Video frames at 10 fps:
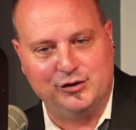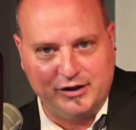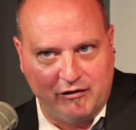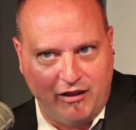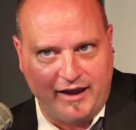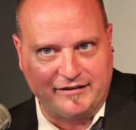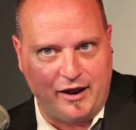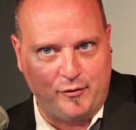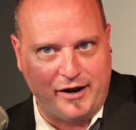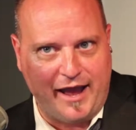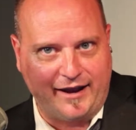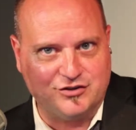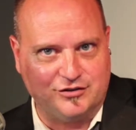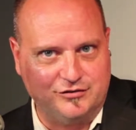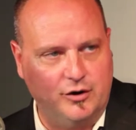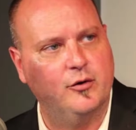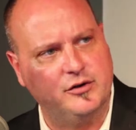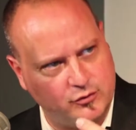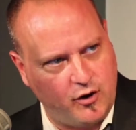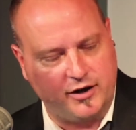You didn't like that reaction,
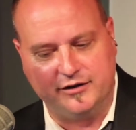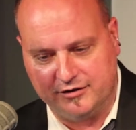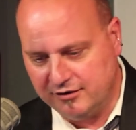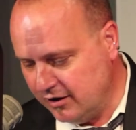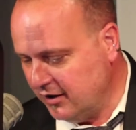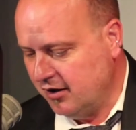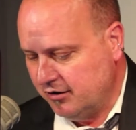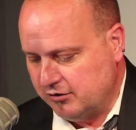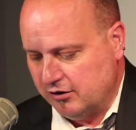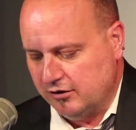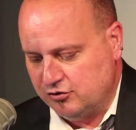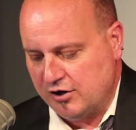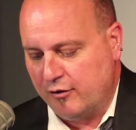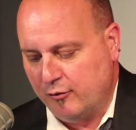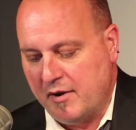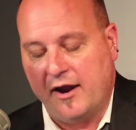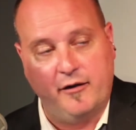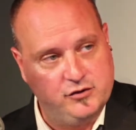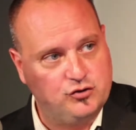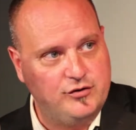in talking to general man
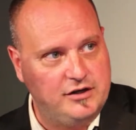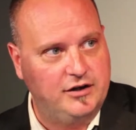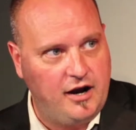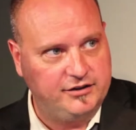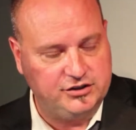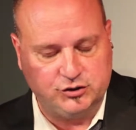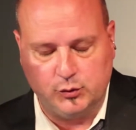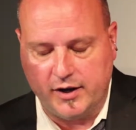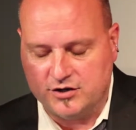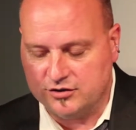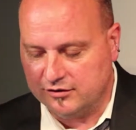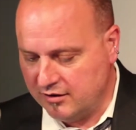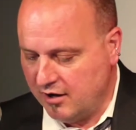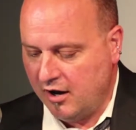on the street kind of situation.